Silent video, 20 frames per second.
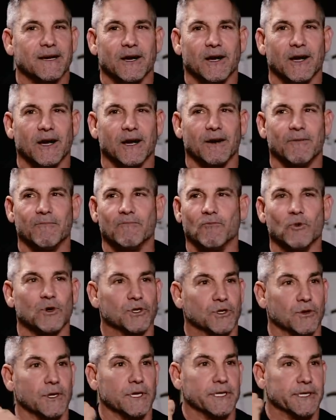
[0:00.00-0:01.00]
um, we're
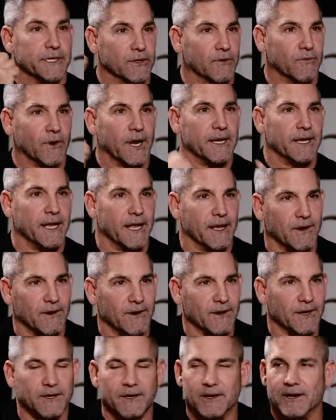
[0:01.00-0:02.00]
doing a deal right now, uh,
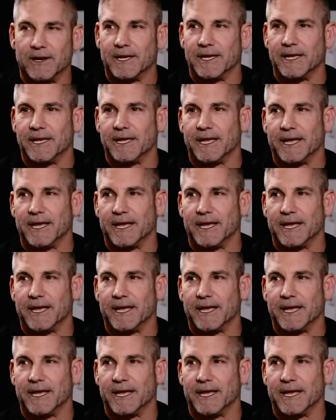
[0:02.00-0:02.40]
uh mm-hmm.